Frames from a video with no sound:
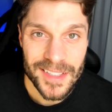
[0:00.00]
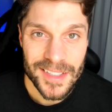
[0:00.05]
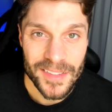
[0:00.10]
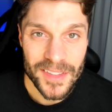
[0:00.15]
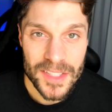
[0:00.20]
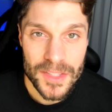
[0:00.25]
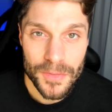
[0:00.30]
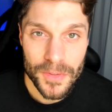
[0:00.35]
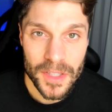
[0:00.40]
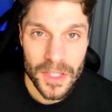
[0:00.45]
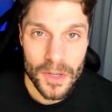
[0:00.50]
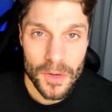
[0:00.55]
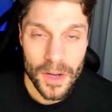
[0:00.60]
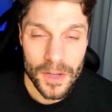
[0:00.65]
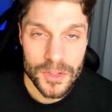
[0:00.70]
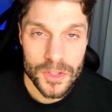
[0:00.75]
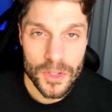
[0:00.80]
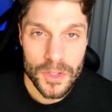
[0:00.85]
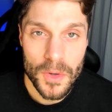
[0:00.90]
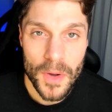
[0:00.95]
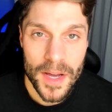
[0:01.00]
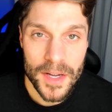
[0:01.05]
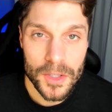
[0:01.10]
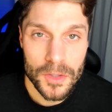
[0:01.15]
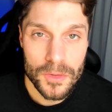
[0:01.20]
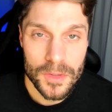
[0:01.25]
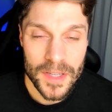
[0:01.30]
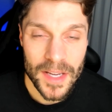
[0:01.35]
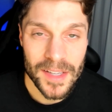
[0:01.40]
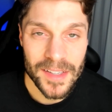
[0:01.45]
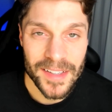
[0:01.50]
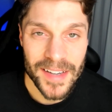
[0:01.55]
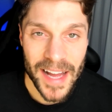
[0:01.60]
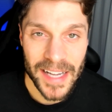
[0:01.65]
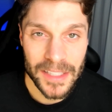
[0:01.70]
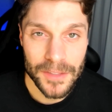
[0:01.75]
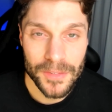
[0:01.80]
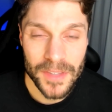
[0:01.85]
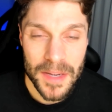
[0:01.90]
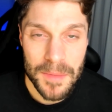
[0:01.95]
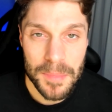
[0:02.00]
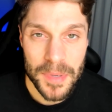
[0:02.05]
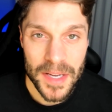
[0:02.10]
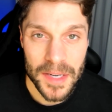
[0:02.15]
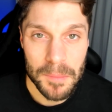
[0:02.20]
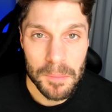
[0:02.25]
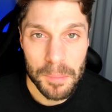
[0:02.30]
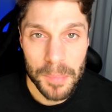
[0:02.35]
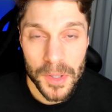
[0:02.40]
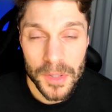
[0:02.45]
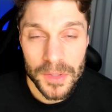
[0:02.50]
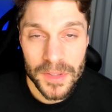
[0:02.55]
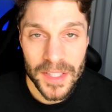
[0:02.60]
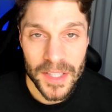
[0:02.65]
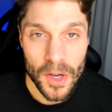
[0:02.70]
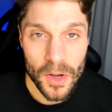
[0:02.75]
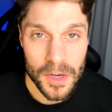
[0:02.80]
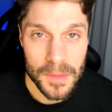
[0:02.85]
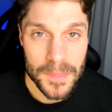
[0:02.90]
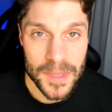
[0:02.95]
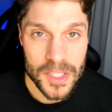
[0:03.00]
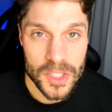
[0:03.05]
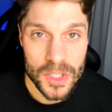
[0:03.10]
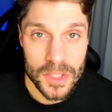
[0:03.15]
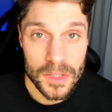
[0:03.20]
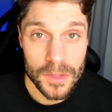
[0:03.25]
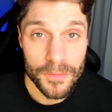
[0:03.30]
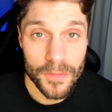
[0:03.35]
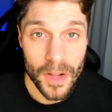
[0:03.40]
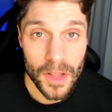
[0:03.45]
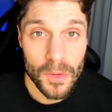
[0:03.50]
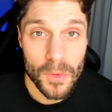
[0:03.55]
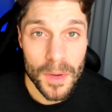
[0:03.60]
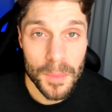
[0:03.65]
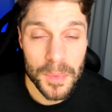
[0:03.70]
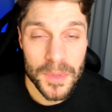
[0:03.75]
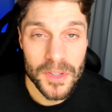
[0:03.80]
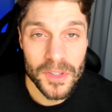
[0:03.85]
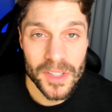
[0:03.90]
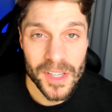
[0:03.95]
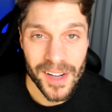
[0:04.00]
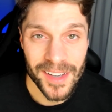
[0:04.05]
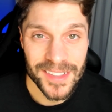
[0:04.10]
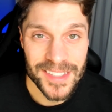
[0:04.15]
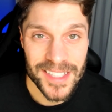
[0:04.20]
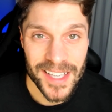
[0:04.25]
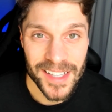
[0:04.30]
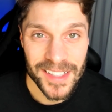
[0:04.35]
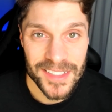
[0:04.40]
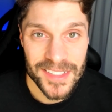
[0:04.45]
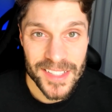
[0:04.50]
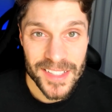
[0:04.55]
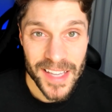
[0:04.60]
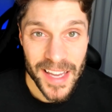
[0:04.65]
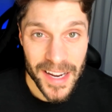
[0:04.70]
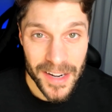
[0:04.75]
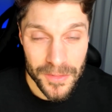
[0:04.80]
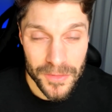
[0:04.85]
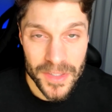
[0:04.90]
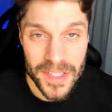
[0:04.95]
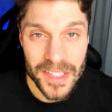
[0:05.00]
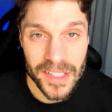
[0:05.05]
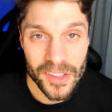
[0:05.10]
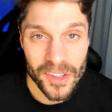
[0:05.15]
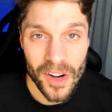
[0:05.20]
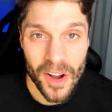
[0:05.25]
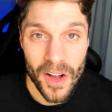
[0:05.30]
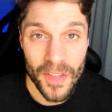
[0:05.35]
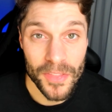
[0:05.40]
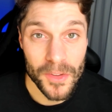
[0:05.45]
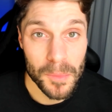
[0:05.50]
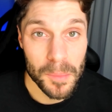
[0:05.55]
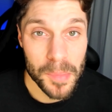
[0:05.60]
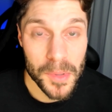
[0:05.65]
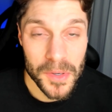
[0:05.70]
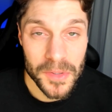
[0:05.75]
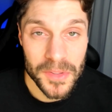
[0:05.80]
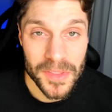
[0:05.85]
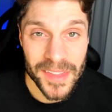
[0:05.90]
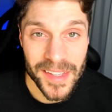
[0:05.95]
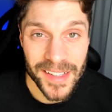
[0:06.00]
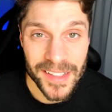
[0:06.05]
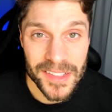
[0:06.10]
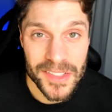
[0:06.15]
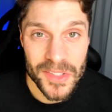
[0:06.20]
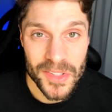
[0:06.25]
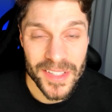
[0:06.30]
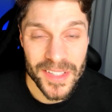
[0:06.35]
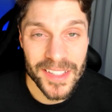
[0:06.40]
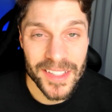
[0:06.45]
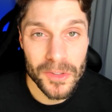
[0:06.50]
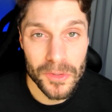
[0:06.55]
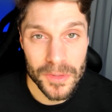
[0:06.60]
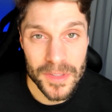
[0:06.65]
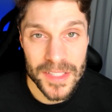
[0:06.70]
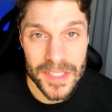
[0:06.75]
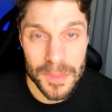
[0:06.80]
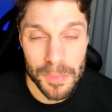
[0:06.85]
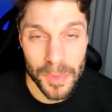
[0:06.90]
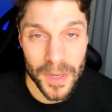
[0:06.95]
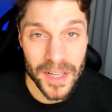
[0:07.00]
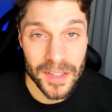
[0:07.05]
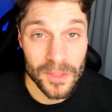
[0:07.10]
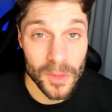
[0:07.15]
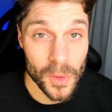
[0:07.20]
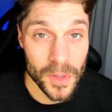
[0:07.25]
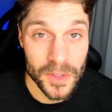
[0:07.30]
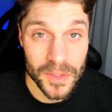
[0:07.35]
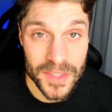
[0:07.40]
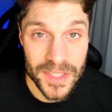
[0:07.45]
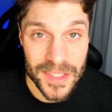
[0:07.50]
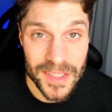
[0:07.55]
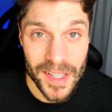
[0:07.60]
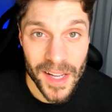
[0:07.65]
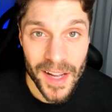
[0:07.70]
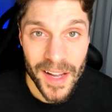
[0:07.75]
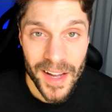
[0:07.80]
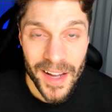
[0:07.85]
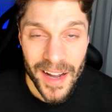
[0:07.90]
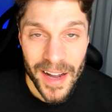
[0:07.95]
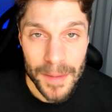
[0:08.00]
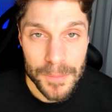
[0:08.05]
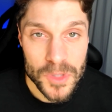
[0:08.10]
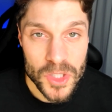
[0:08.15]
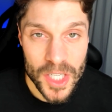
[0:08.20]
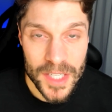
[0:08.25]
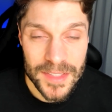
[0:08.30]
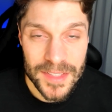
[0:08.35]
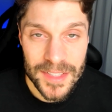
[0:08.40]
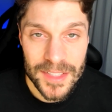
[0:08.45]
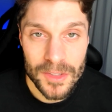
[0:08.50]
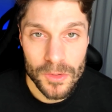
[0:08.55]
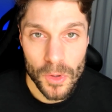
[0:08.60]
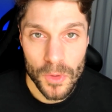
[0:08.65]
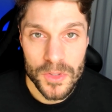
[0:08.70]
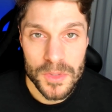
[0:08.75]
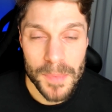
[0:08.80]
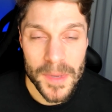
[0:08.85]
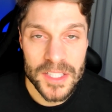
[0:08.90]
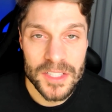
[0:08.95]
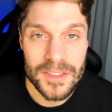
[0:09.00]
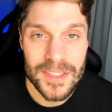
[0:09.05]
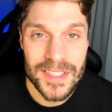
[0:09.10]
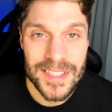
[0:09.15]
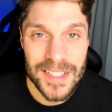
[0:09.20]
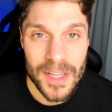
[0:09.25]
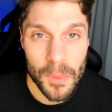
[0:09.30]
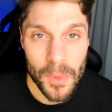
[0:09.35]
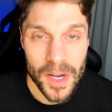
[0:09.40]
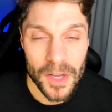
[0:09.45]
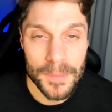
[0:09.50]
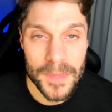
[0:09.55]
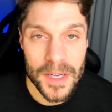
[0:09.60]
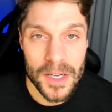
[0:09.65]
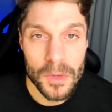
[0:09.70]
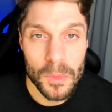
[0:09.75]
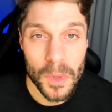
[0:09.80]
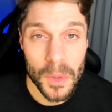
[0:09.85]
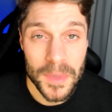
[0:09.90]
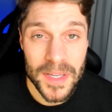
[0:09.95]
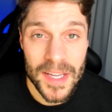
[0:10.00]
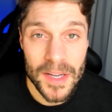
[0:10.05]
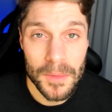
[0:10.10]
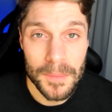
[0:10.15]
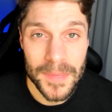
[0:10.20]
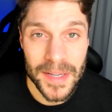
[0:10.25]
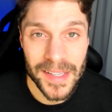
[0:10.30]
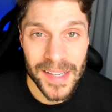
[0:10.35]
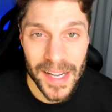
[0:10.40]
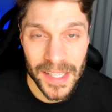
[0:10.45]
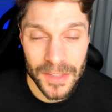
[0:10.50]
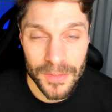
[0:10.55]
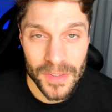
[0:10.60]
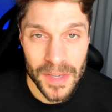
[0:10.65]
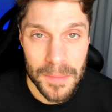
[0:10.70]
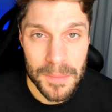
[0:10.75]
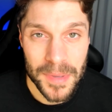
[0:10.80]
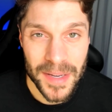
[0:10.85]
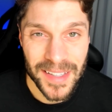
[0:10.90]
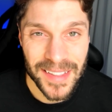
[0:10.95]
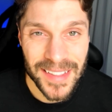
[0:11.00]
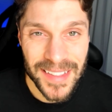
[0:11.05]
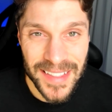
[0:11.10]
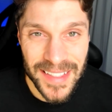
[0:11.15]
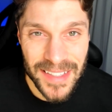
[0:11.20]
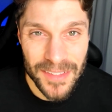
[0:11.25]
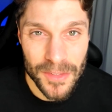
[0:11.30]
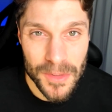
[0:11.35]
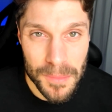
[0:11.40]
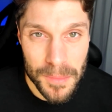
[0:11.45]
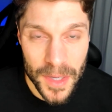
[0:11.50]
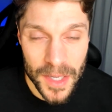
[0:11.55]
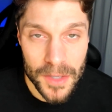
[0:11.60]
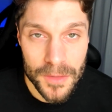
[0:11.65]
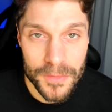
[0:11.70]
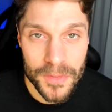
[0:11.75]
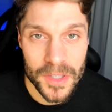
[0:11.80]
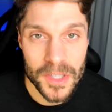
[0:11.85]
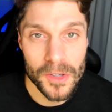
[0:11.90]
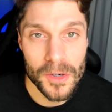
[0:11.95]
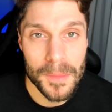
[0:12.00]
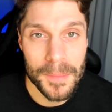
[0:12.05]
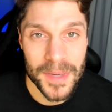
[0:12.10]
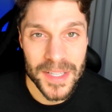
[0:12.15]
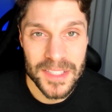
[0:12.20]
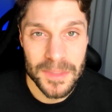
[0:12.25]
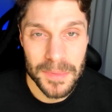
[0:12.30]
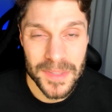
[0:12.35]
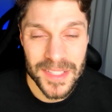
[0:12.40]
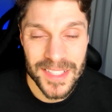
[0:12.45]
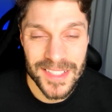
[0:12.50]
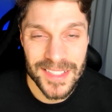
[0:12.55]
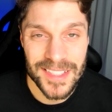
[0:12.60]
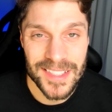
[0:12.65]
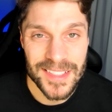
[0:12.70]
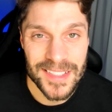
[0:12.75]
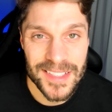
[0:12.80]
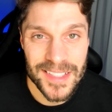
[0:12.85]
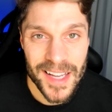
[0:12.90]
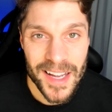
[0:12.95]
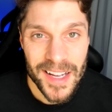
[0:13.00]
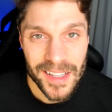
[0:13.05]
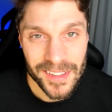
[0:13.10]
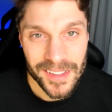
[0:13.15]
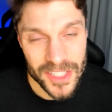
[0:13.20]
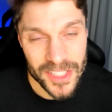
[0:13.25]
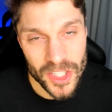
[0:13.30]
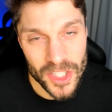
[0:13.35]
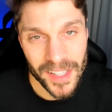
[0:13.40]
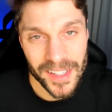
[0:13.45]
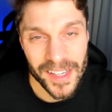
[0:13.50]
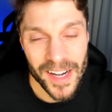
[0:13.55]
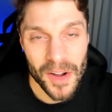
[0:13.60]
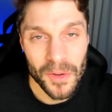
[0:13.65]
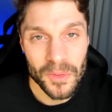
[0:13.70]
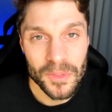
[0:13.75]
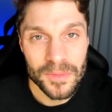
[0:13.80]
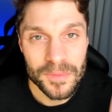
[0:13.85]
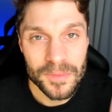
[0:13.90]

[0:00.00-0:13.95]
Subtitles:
In this video, I'll show you how to create an ActiveCampaign birthday automation to follow up with your contacts every year on their birthday to increase brand loyalty. I'm Jason, growth specialist at Wildmail, where we help make ActiveCampaign even better for Europe-based businesses. Let's check it out.